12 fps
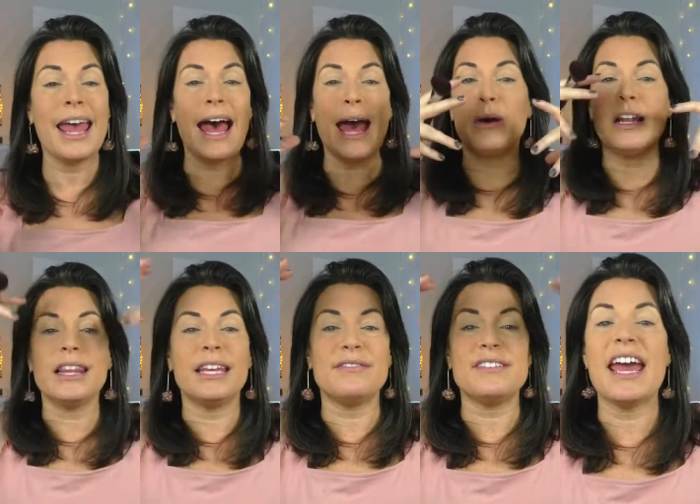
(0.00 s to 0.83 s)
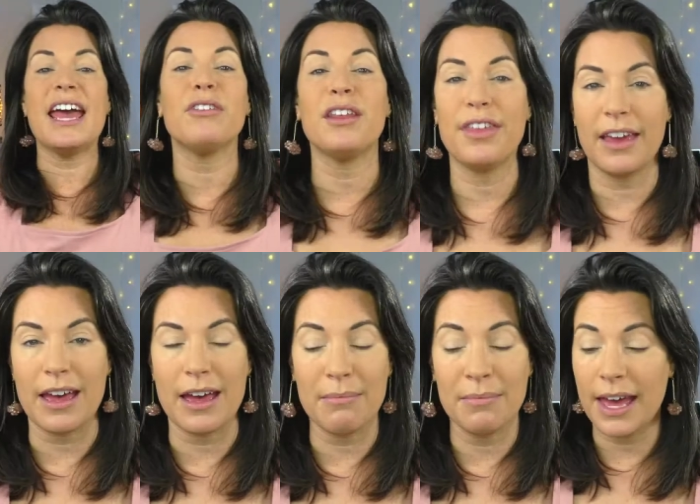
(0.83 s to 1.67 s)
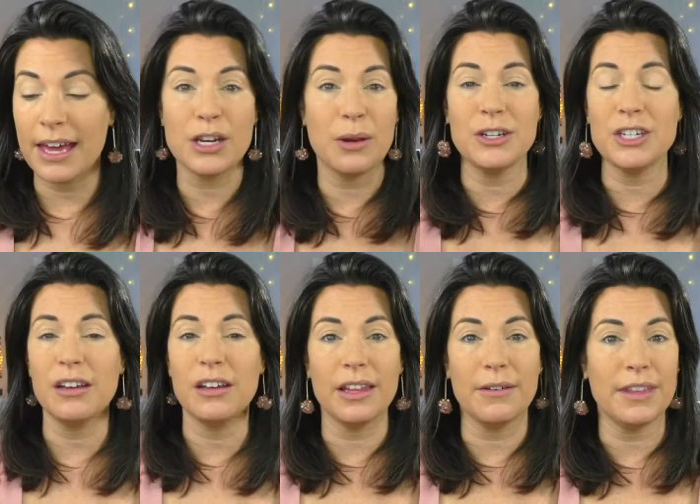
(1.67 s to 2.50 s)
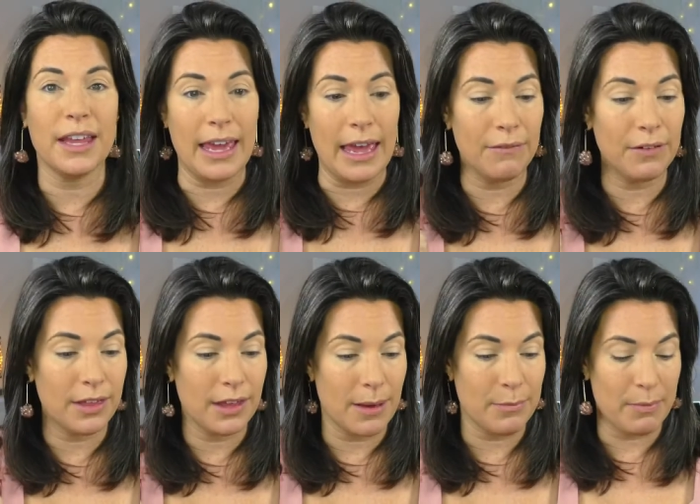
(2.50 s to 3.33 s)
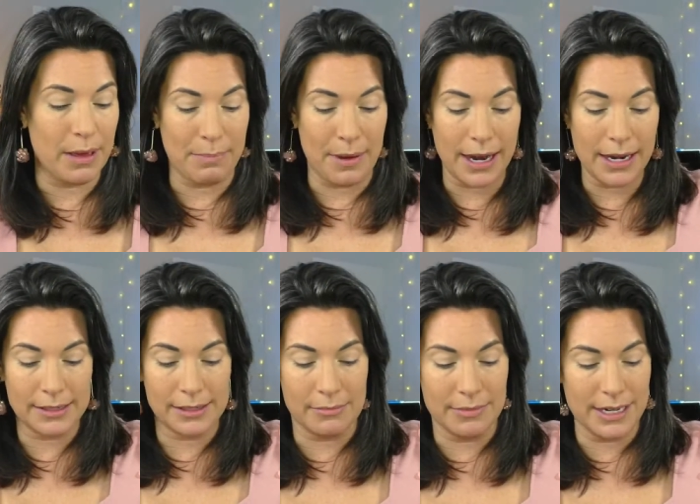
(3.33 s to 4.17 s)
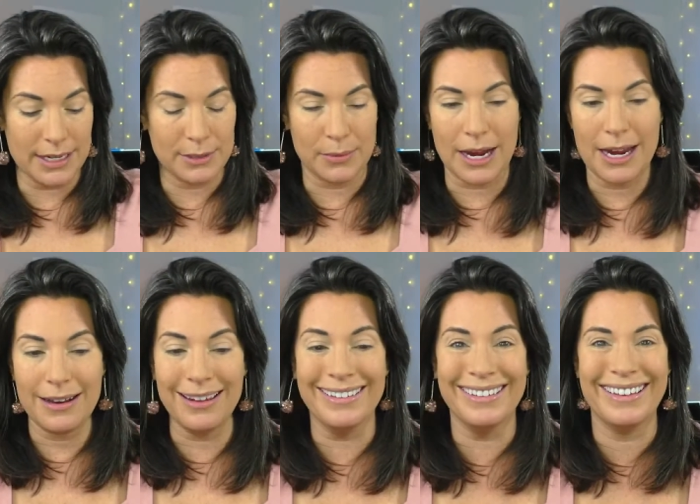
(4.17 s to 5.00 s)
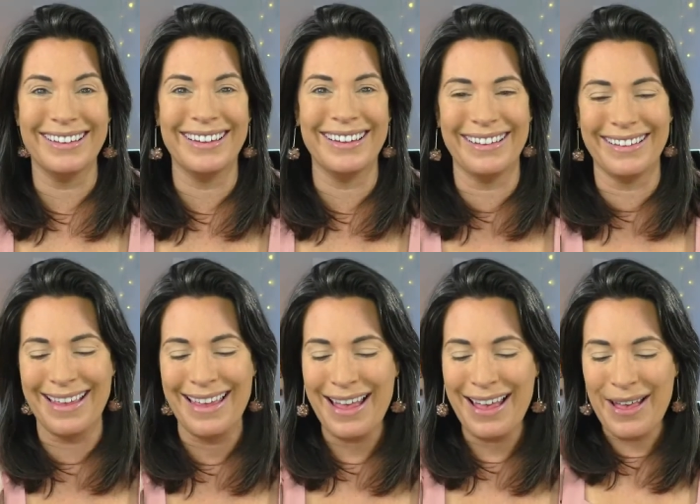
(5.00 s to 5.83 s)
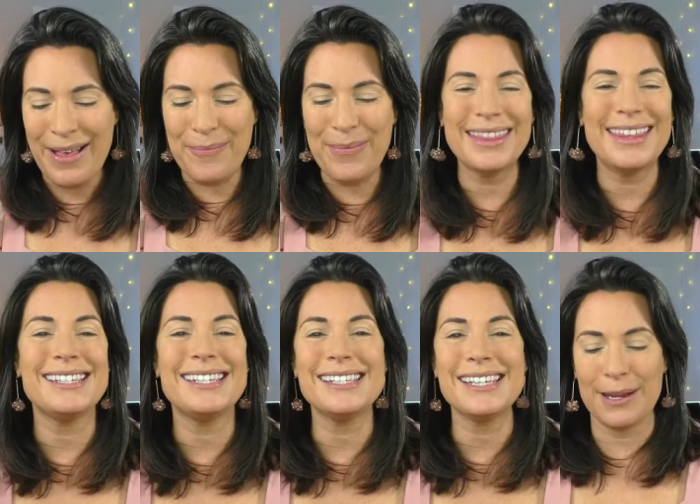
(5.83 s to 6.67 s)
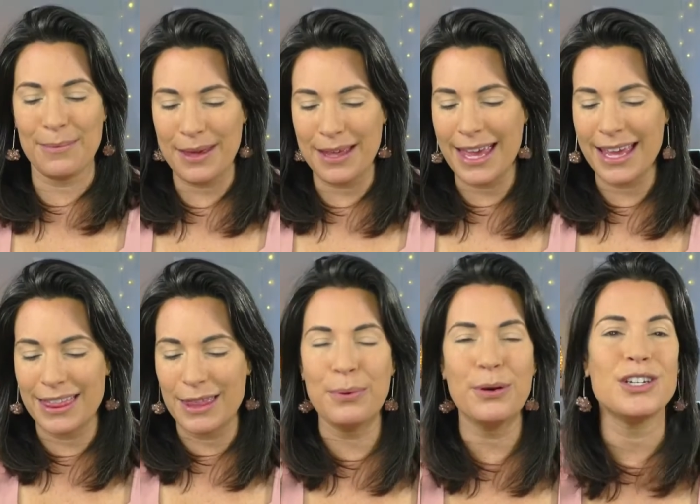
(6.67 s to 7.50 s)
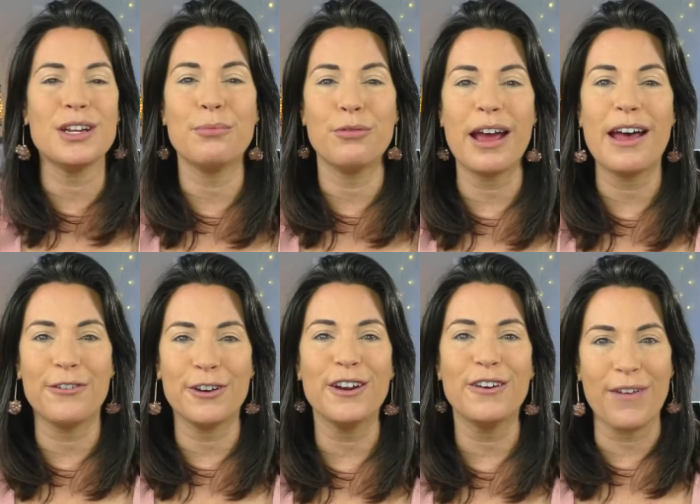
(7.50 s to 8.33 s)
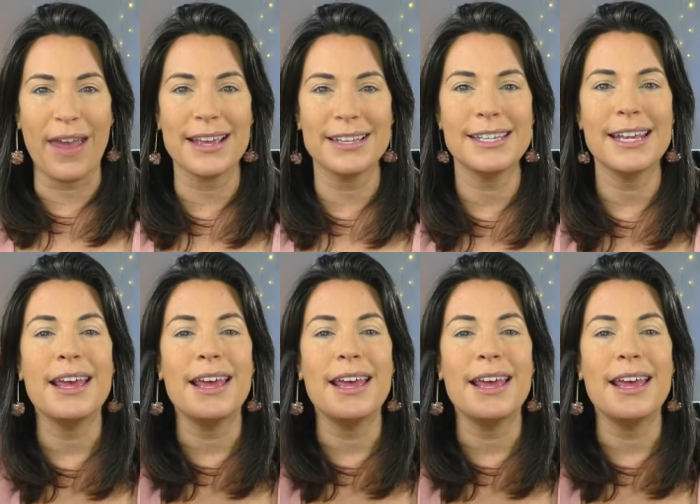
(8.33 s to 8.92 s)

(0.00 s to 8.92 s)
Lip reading: I want to lift everything up. Gosh, I wish I could lift like everything up in my body some days, right? But this is going to be like the push-up bra for your face.